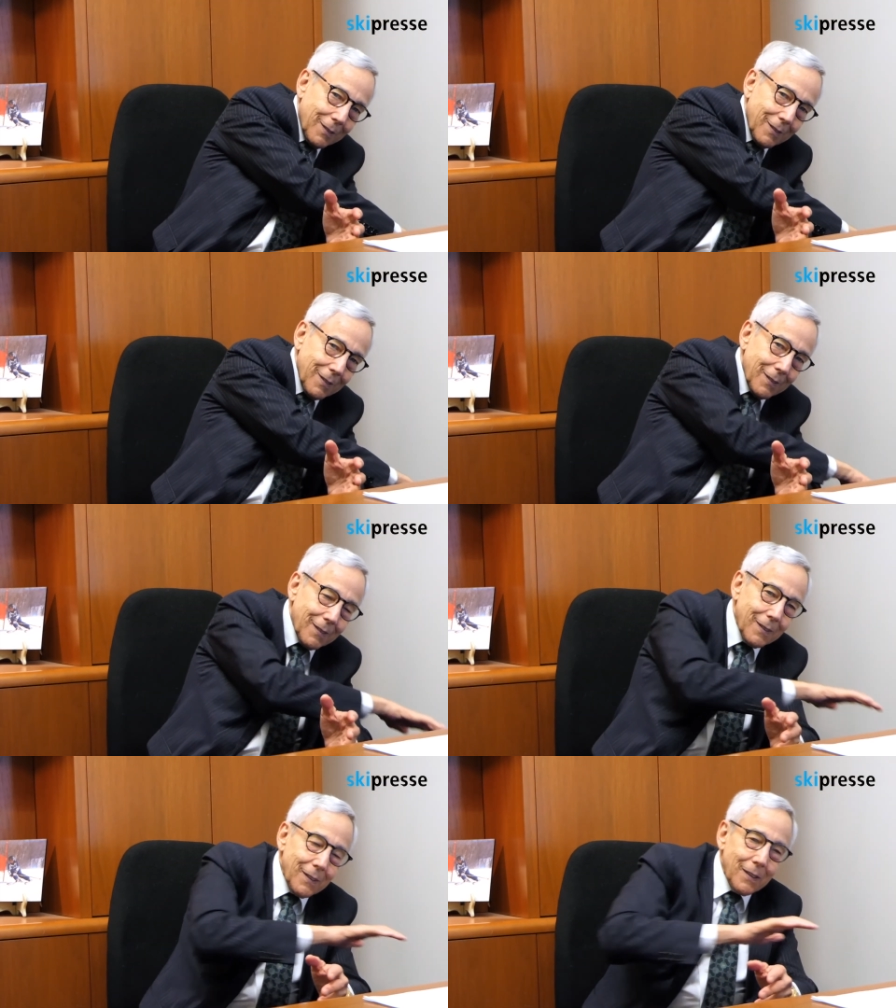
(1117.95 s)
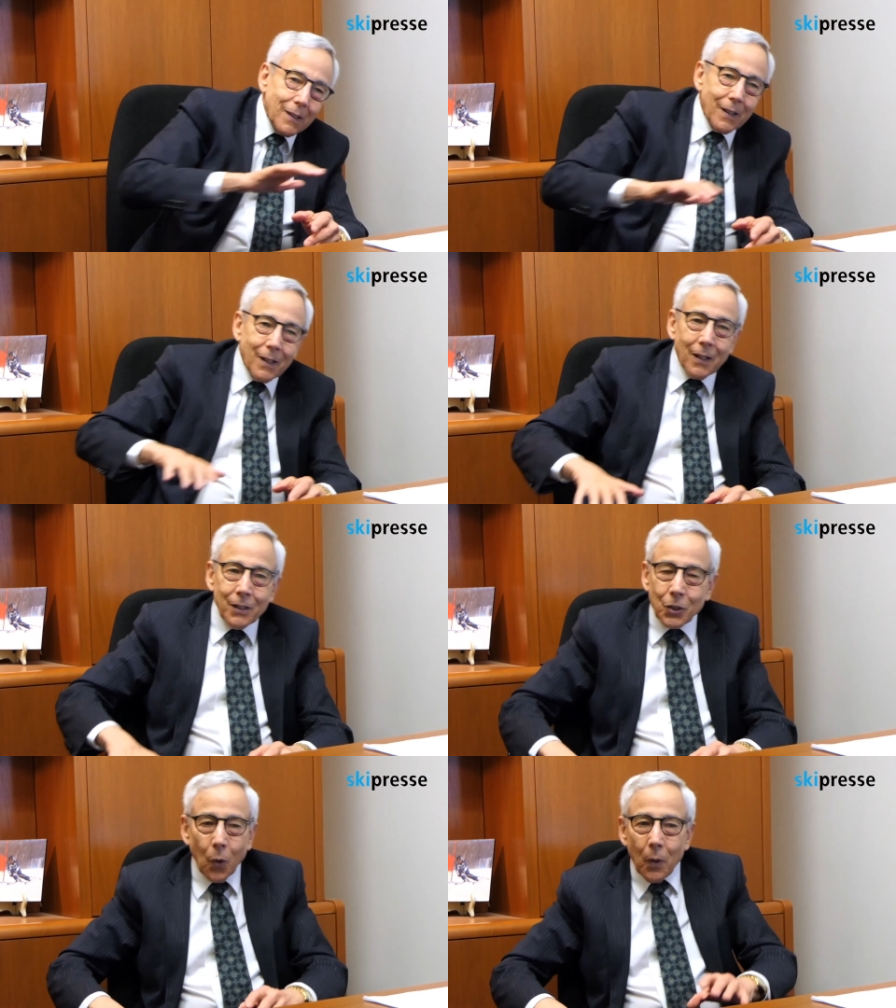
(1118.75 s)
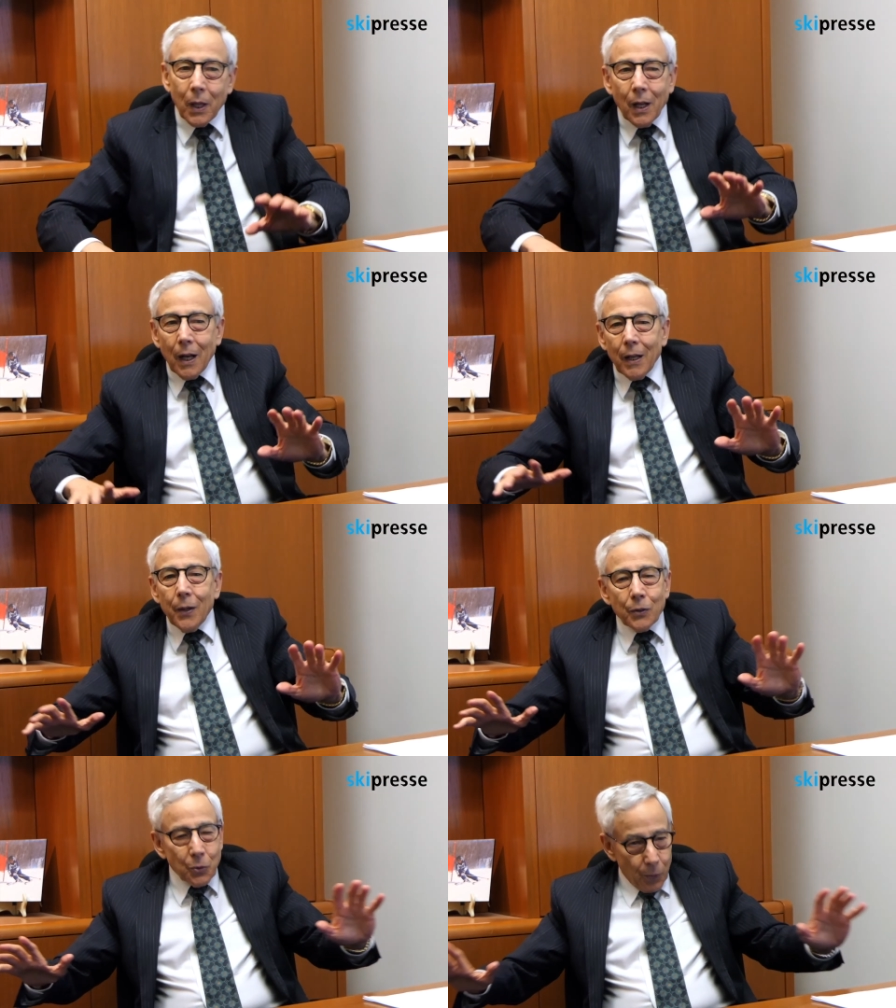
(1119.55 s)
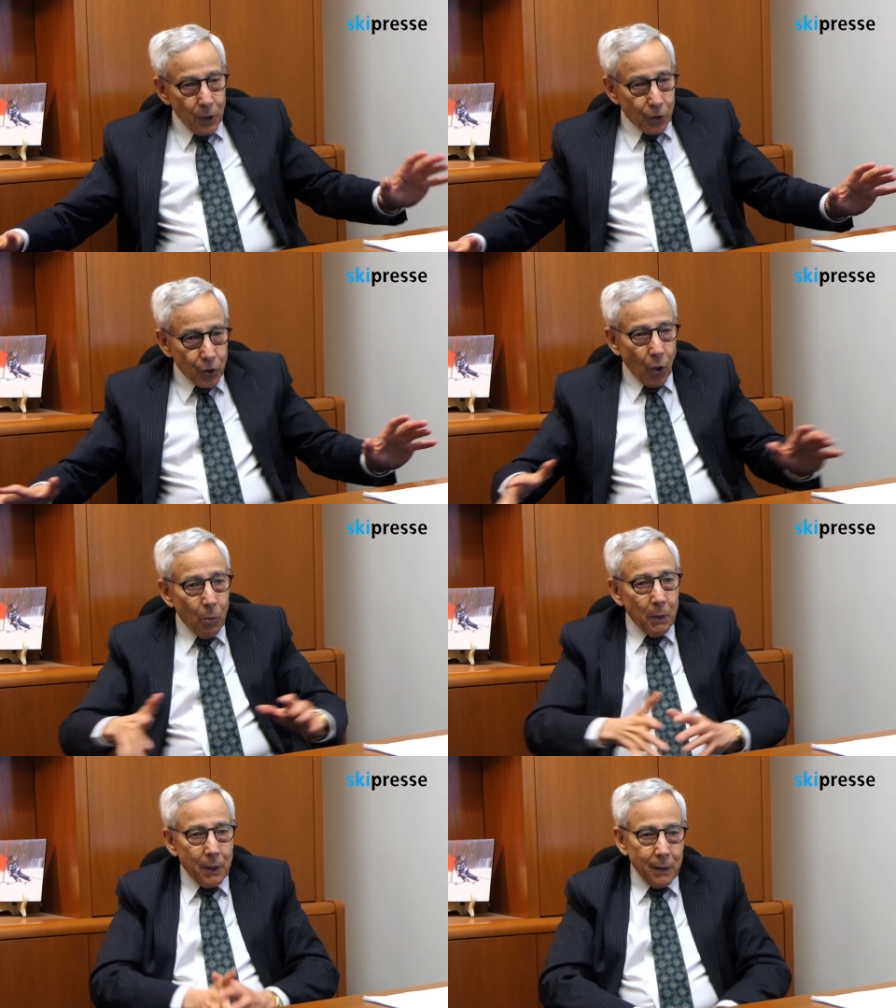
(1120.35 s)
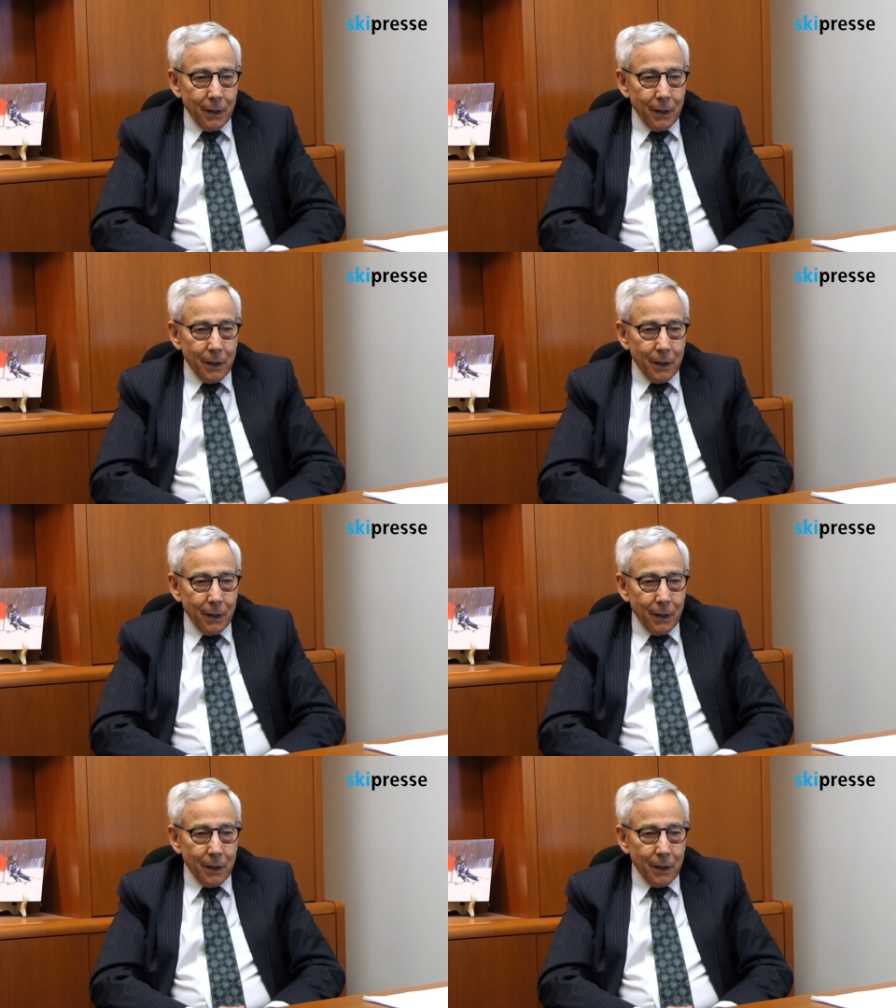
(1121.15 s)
Wow! Oh. So he was a real showman.